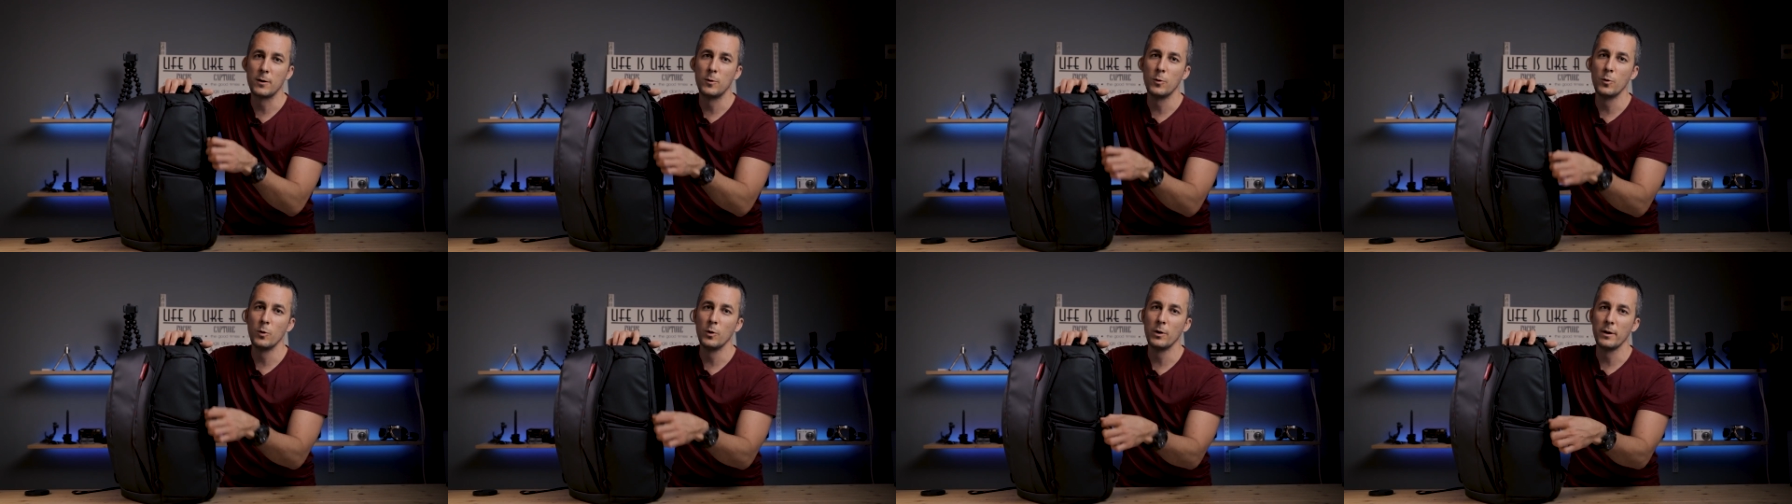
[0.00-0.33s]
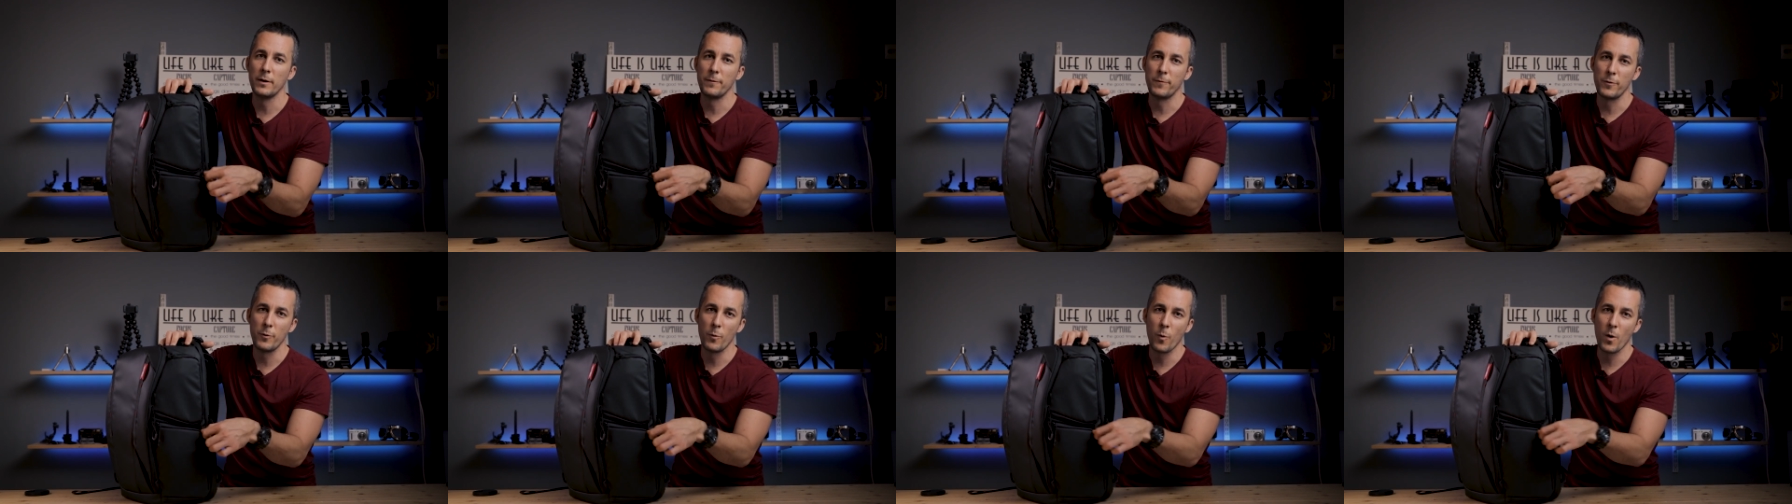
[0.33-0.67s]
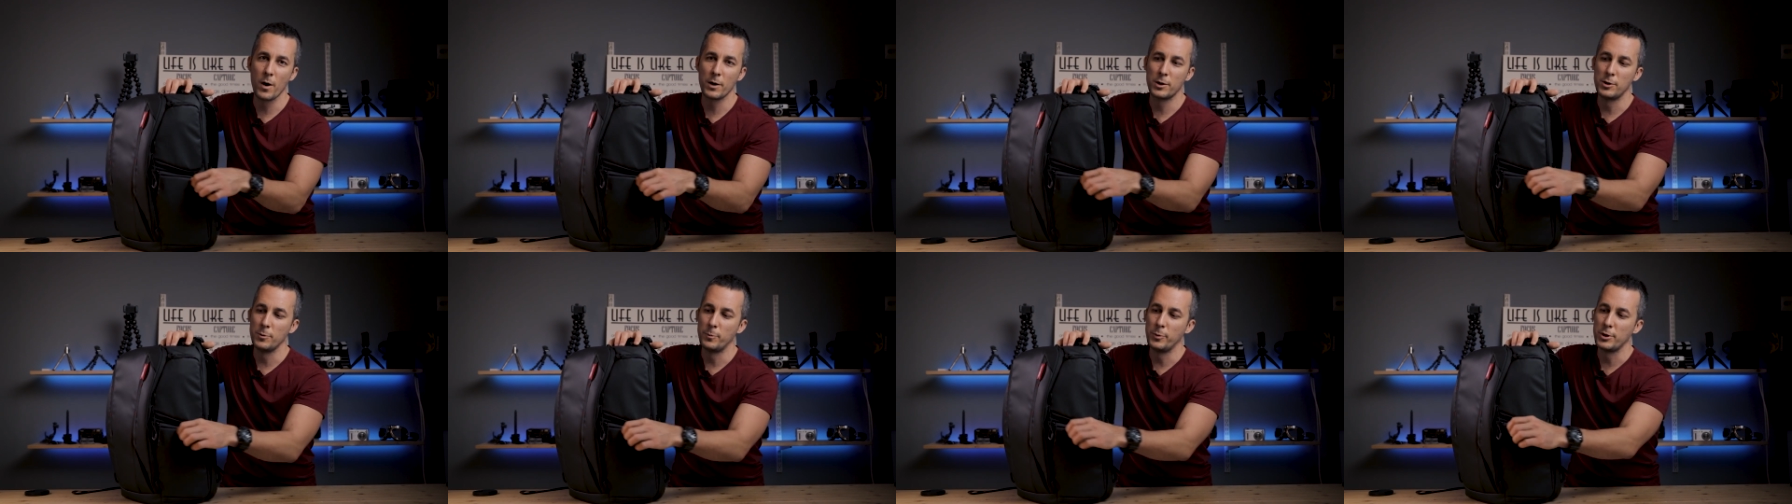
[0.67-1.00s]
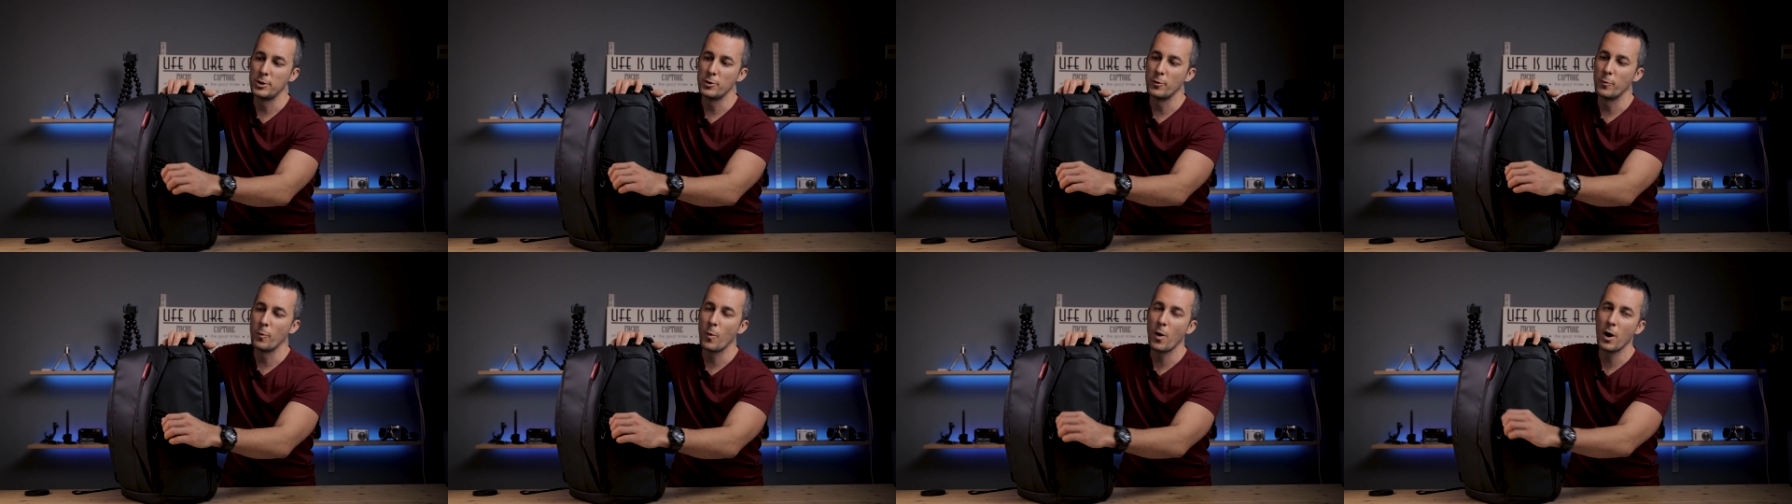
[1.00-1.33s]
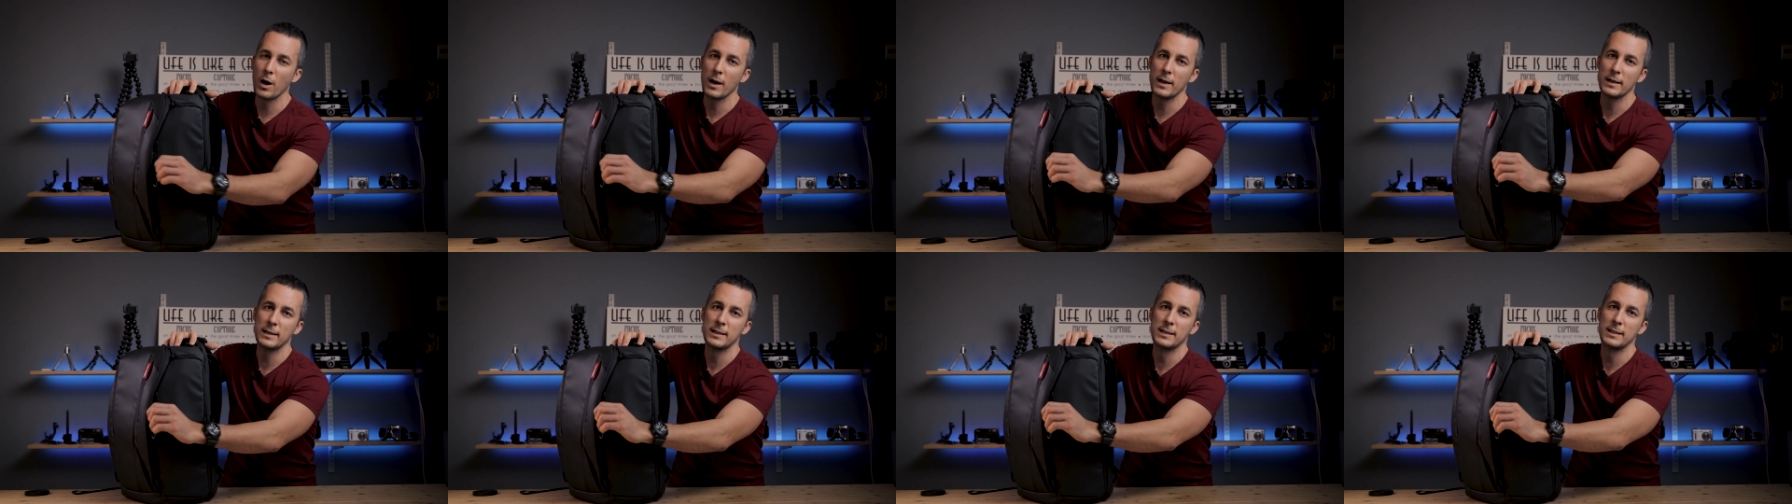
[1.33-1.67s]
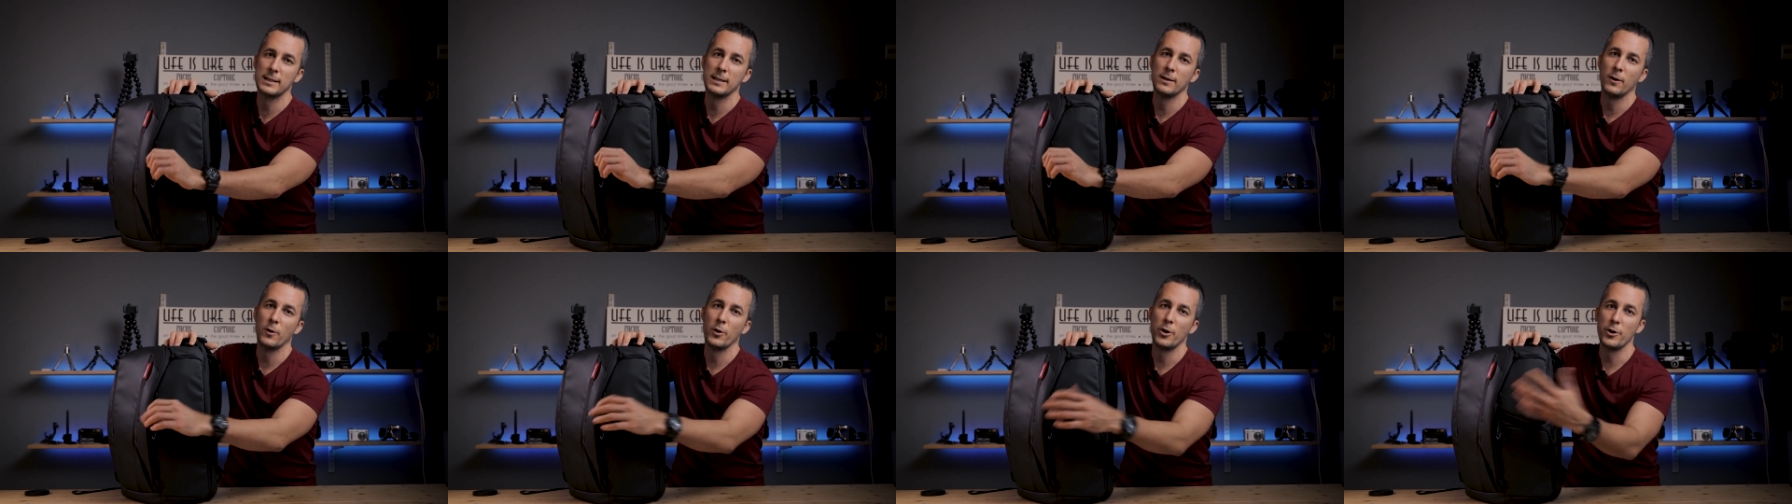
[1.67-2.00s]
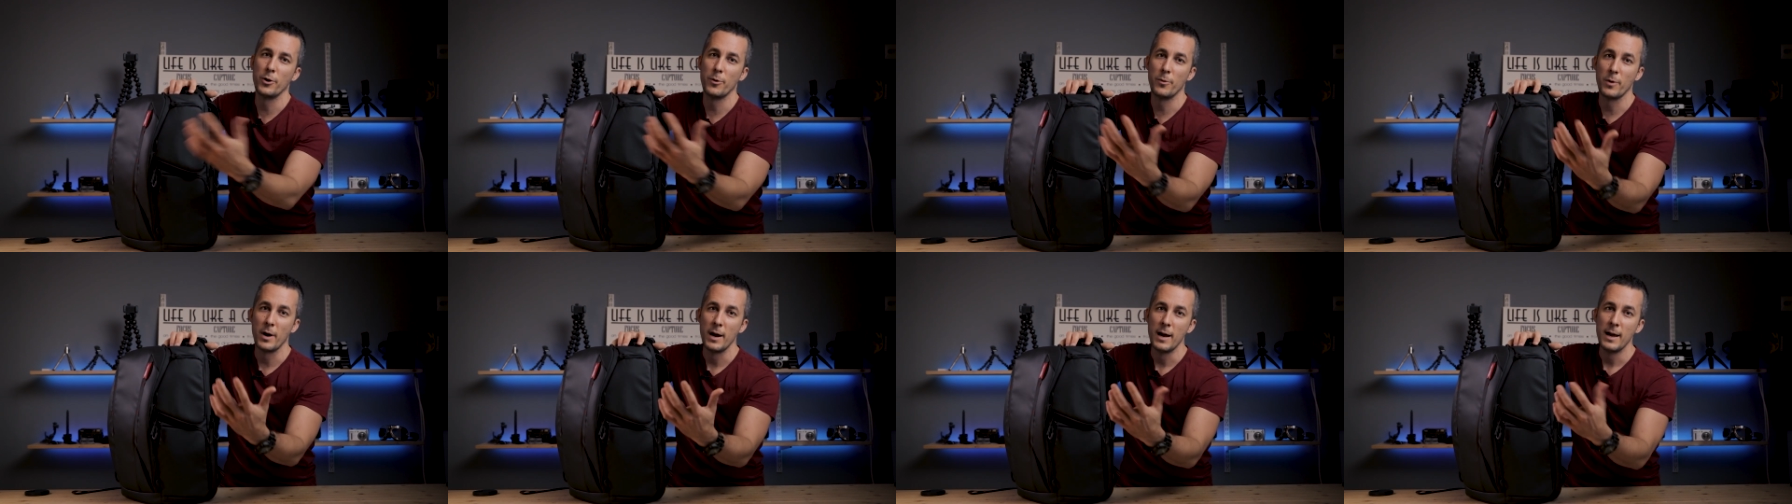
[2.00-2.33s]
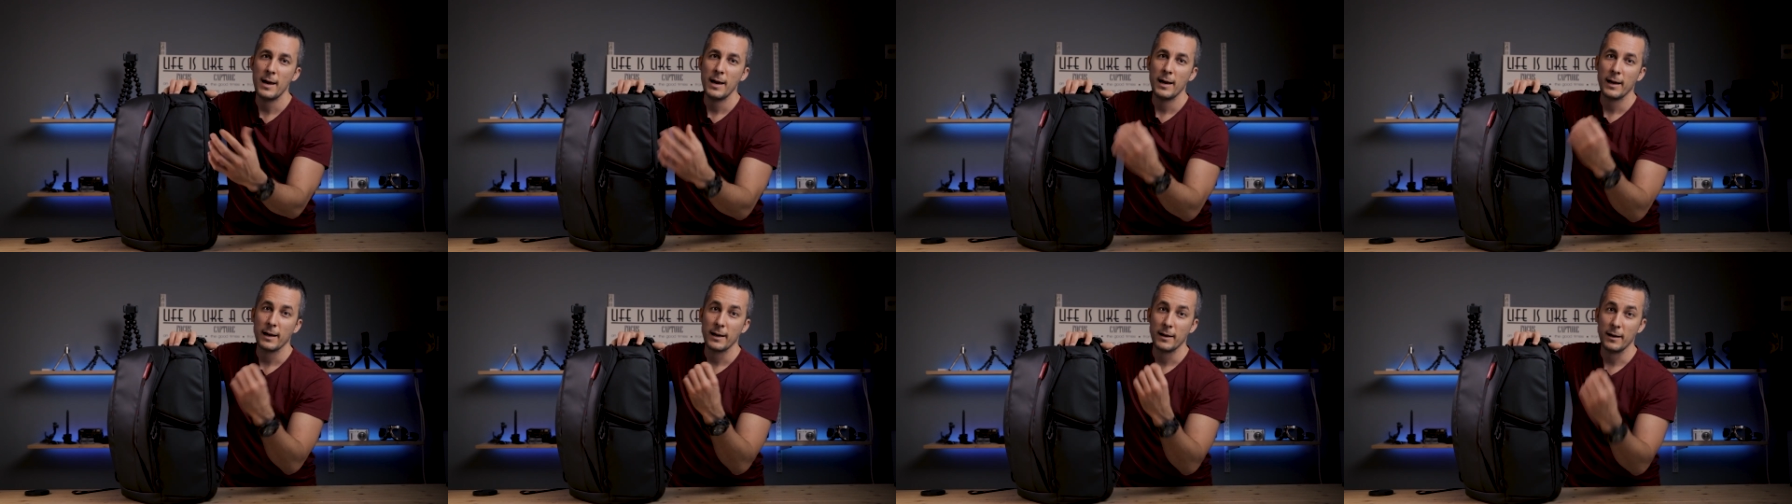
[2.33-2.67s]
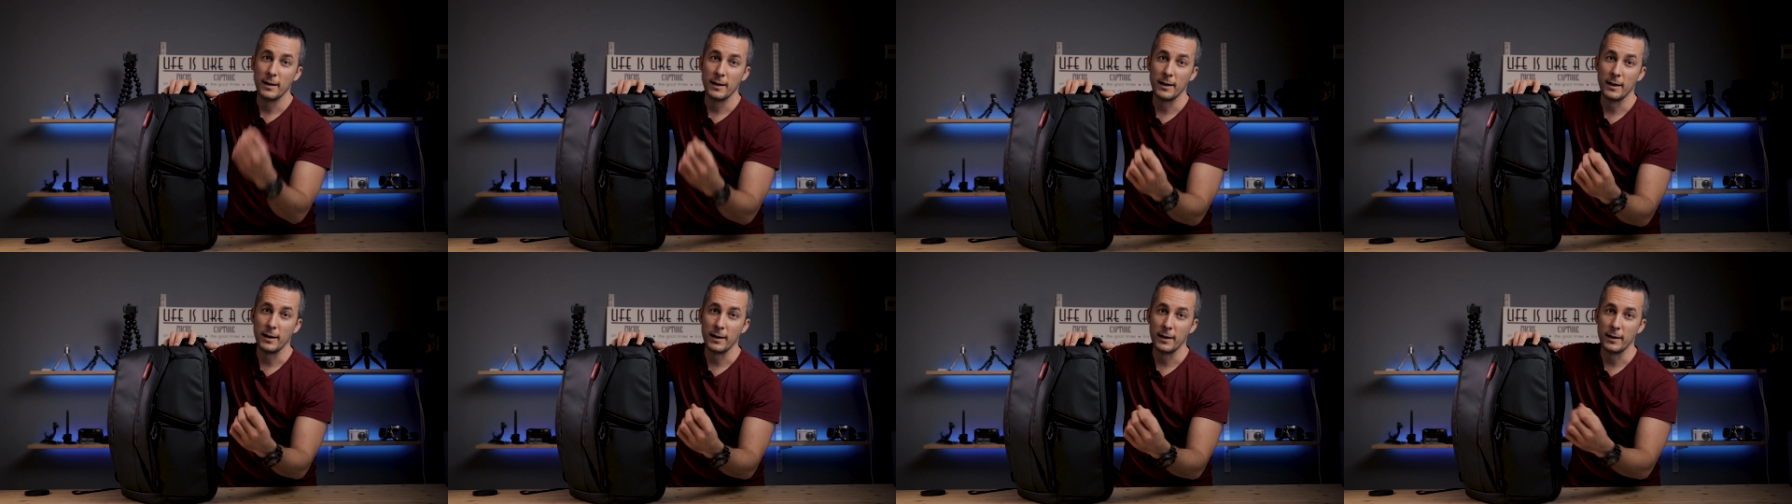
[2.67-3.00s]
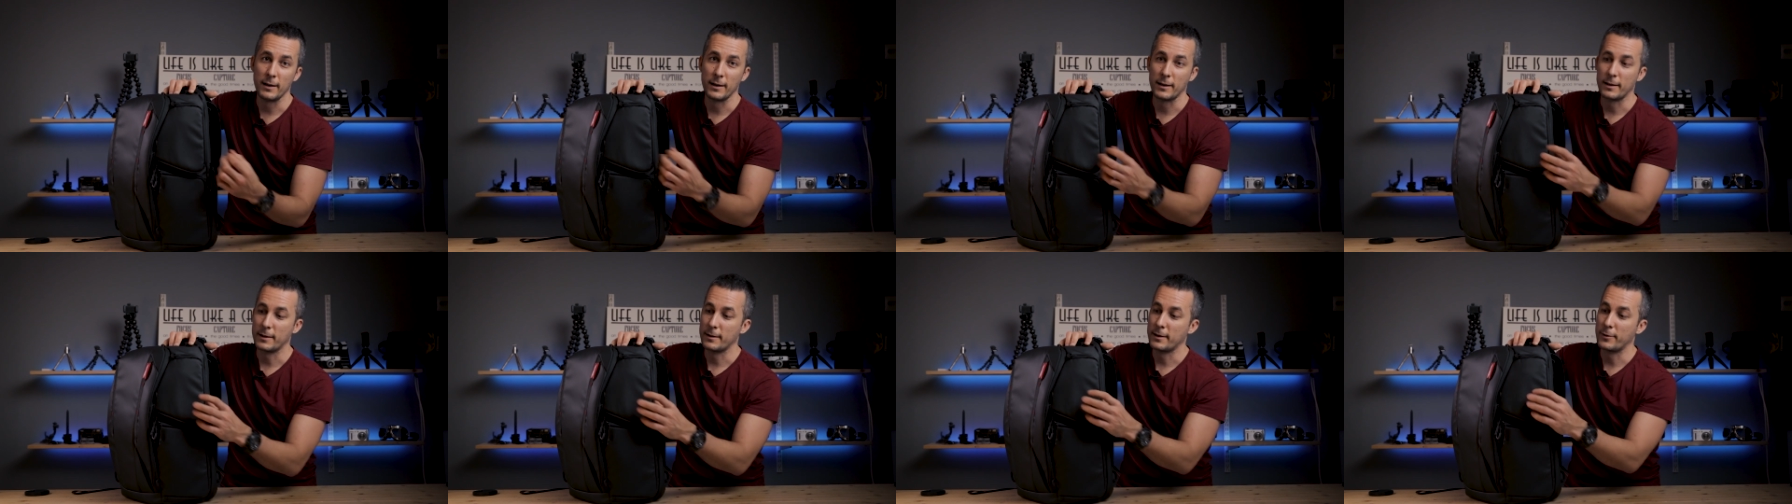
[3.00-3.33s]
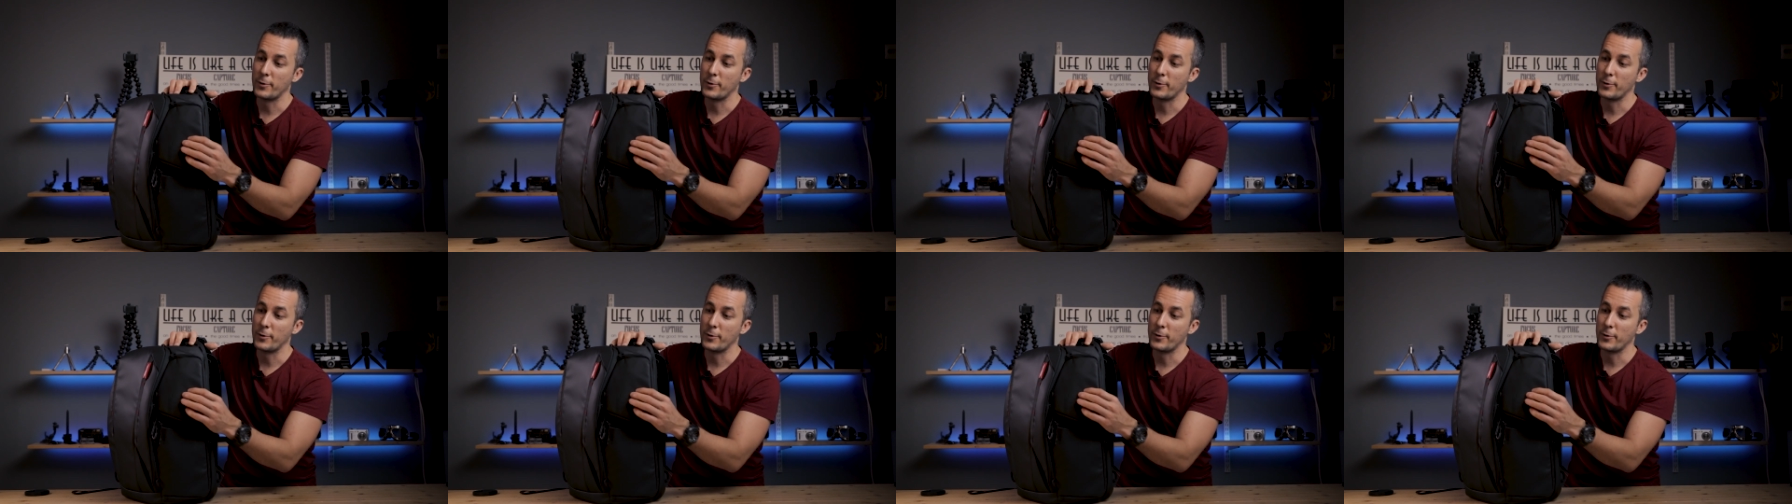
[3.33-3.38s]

cool if you want to put your wallet or your uh,